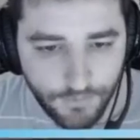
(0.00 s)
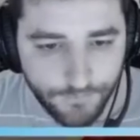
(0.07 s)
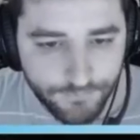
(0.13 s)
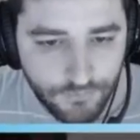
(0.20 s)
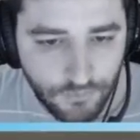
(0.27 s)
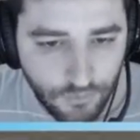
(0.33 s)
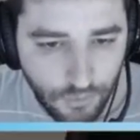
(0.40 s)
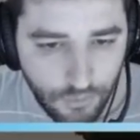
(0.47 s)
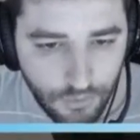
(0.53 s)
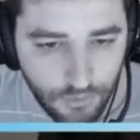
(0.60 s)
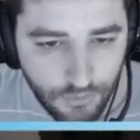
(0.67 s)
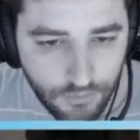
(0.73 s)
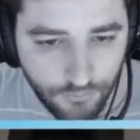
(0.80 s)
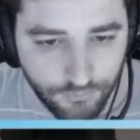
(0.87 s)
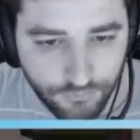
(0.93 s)
So
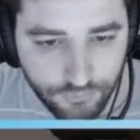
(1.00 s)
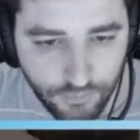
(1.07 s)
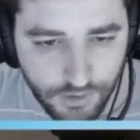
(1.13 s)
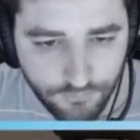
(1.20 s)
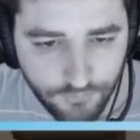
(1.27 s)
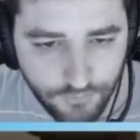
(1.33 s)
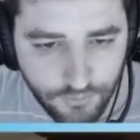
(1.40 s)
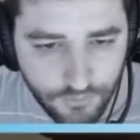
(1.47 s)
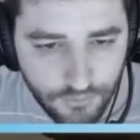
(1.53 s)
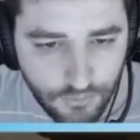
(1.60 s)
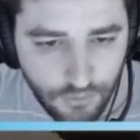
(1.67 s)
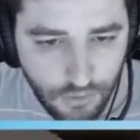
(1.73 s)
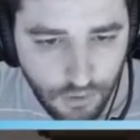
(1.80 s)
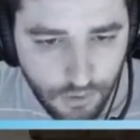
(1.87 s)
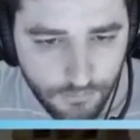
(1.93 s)
you strafe, you
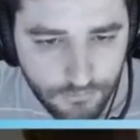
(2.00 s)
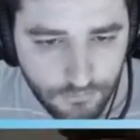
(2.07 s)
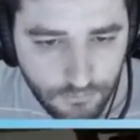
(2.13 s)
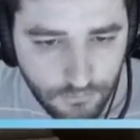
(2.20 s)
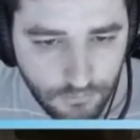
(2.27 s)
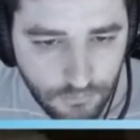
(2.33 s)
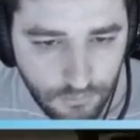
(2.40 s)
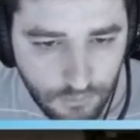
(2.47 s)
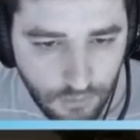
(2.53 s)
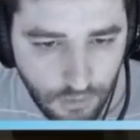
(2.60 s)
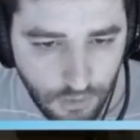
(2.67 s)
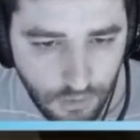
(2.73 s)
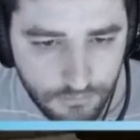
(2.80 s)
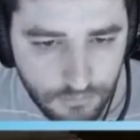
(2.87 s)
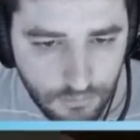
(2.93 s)
come,
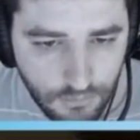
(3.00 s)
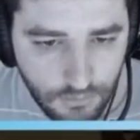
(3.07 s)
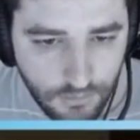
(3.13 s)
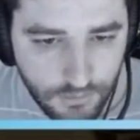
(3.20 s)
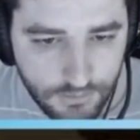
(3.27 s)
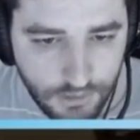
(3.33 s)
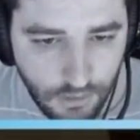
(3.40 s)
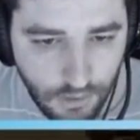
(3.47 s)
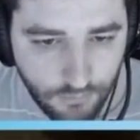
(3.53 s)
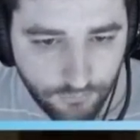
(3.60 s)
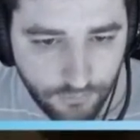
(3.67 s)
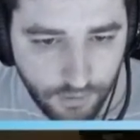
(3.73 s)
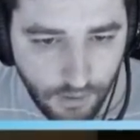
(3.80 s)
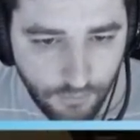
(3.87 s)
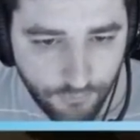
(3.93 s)
and then
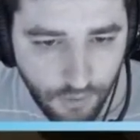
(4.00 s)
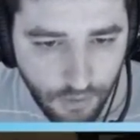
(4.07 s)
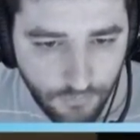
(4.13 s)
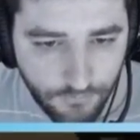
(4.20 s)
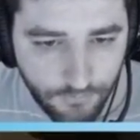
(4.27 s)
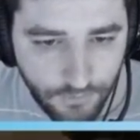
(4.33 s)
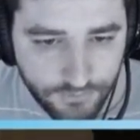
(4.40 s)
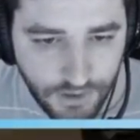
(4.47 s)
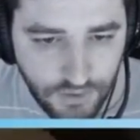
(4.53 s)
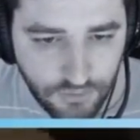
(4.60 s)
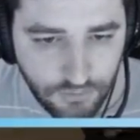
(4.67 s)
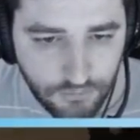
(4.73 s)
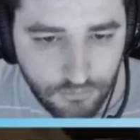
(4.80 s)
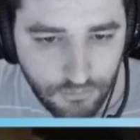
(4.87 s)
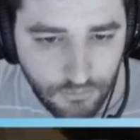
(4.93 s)
careful,
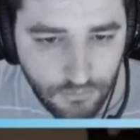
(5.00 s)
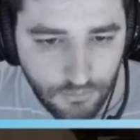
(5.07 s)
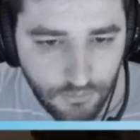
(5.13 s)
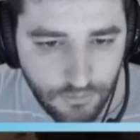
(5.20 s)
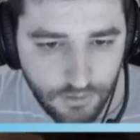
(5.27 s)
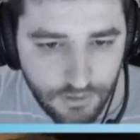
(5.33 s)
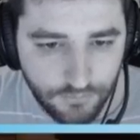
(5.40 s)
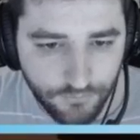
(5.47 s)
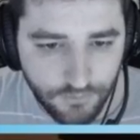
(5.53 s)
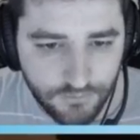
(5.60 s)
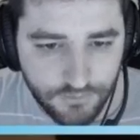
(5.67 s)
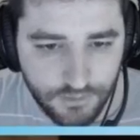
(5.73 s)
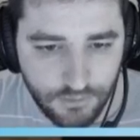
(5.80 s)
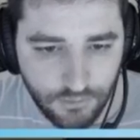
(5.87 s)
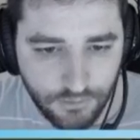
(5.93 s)
attention. And if
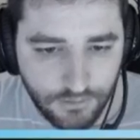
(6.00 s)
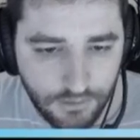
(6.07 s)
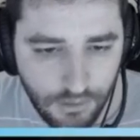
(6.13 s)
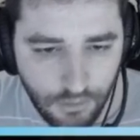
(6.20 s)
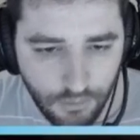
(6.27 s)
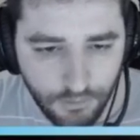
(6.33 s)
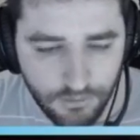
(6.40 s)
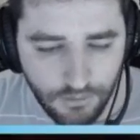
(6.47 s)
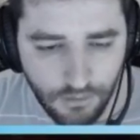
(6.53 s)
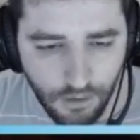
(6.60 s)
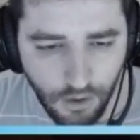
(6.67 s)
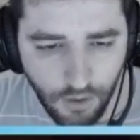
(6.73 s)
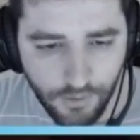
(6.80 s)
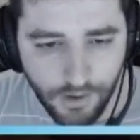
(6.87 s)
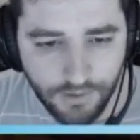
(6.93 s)
he's here, you can kill him.
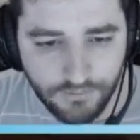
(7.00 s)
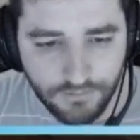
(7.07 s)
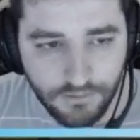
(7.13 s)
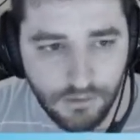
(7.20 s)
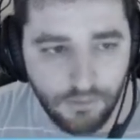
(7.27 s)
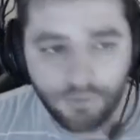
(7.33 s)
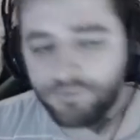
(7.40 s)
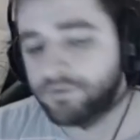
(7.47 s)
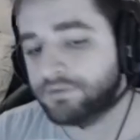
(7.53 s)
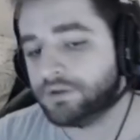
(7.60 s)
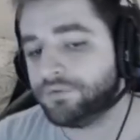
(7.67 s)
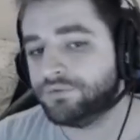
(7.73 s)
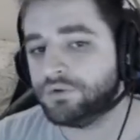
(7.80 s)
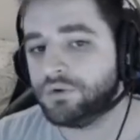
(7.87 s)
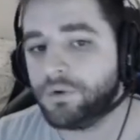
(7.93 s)
Otherwise, you're just
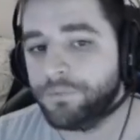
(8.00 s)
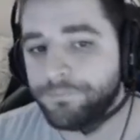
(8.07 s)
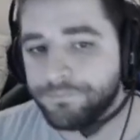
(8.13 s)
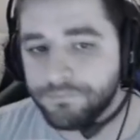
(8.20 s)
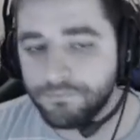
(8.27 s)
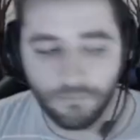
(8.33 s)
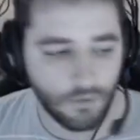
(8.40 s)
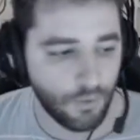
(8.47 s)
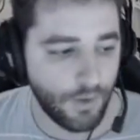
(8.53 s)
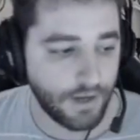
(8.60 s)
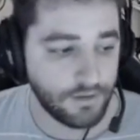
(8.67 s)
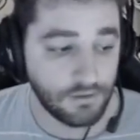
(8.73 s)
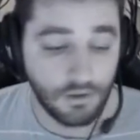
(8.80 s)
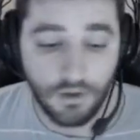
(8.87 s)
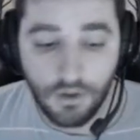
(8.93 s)
safe to go. All
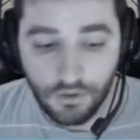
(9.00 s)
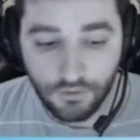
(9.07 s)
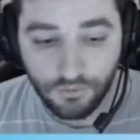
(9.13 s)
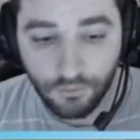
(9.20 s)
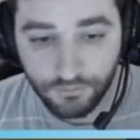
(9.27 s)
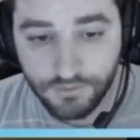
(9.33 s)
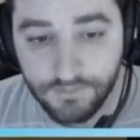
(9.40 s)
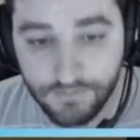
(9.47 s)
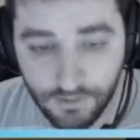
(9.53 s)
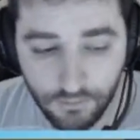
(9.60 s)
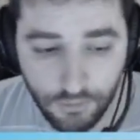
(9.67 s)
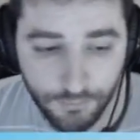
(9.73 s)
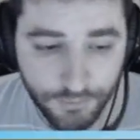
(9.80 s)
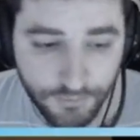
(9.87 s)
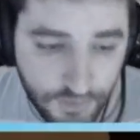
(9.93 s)
right. So this is a
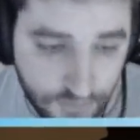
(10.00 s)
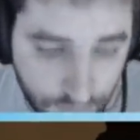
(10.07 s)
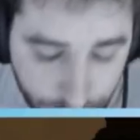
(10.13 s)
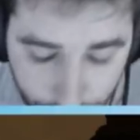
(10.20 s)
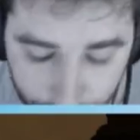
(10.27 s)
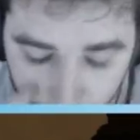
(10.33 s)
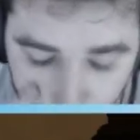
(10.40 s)
good position for you.